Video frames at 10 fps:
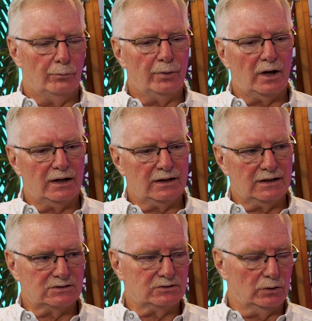but
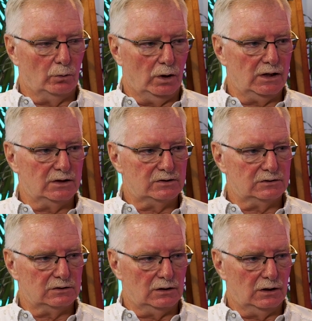it's
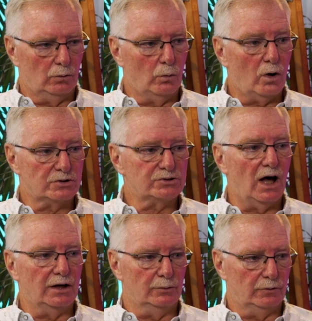water
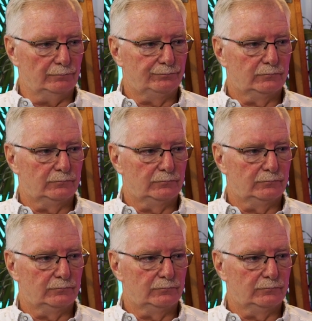soluble.